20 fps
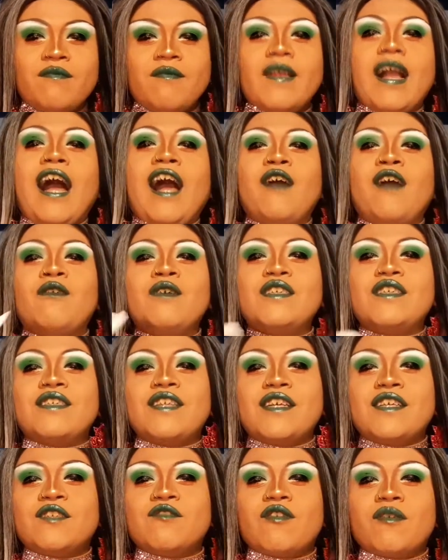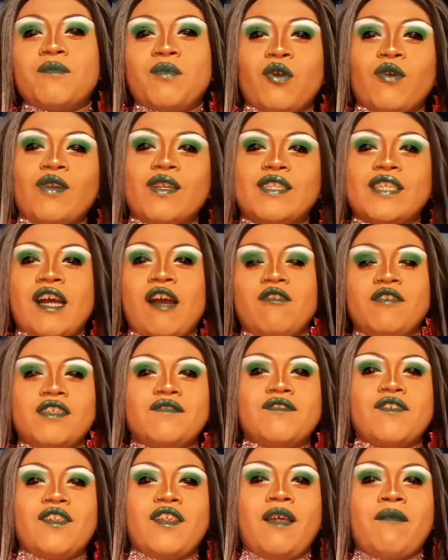I wish things would have broken down
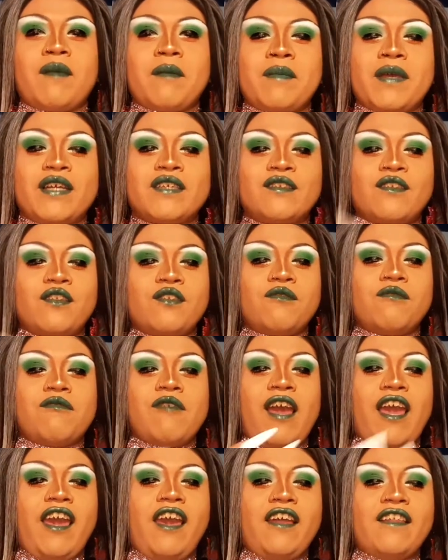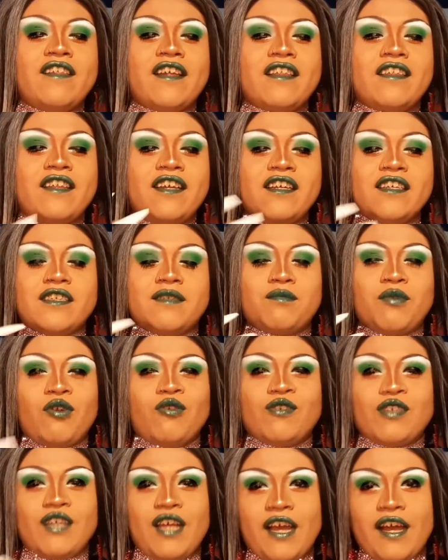differently, but because of the way that things
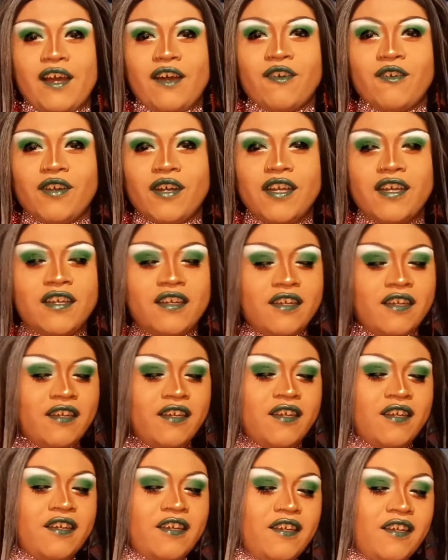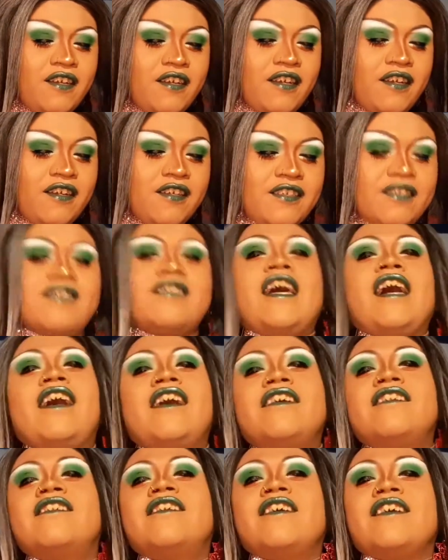broke down,
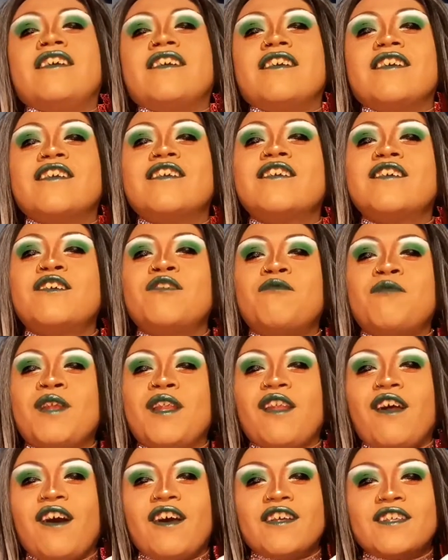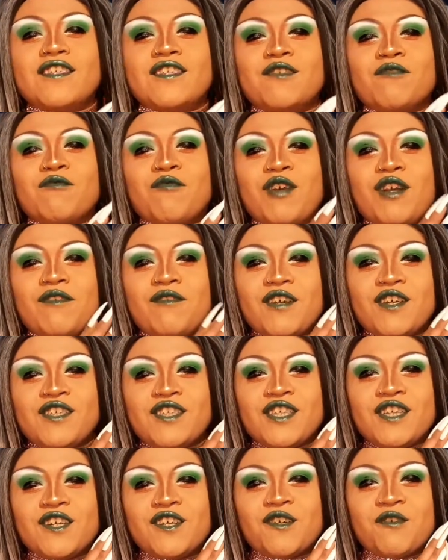sadly, we lost one of our
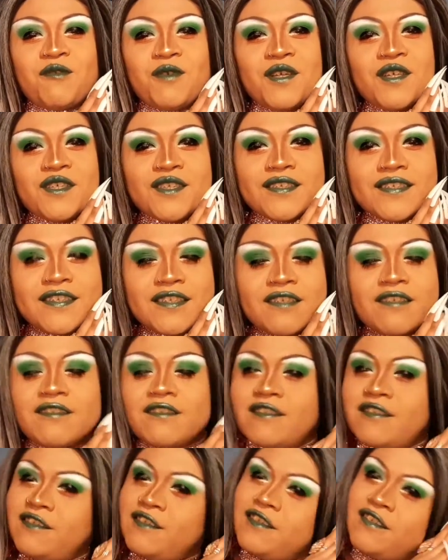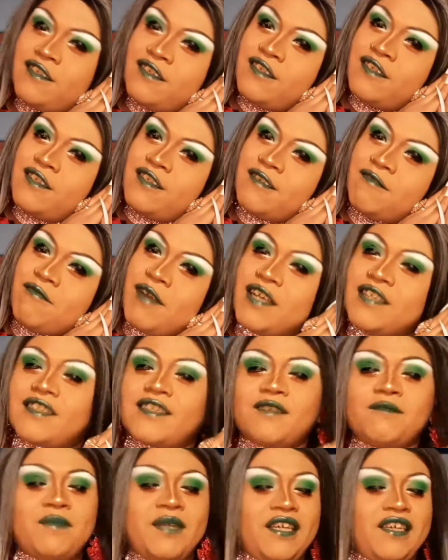dear queens. Rest
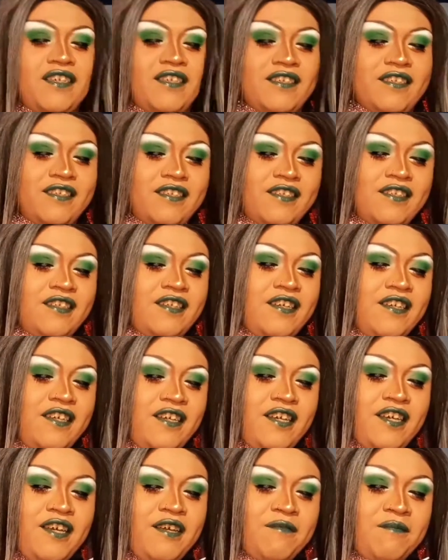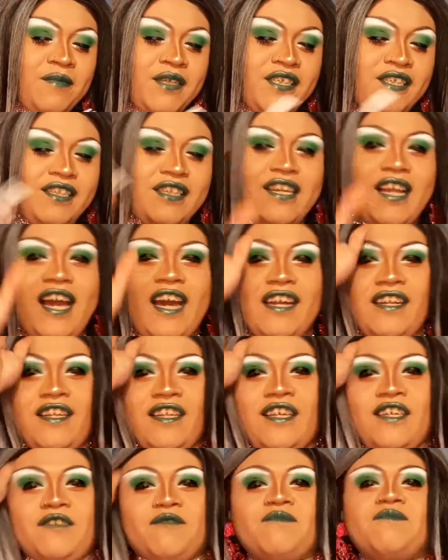in peace, Miss
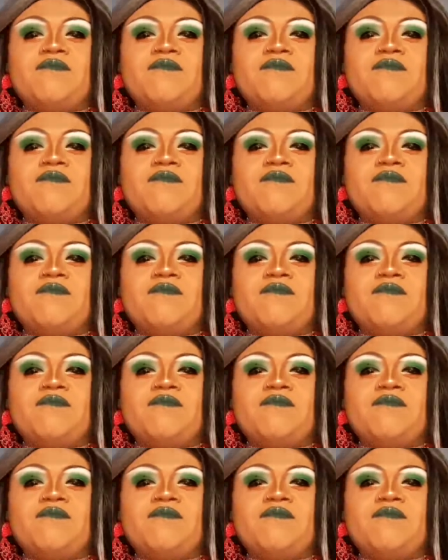Natalie.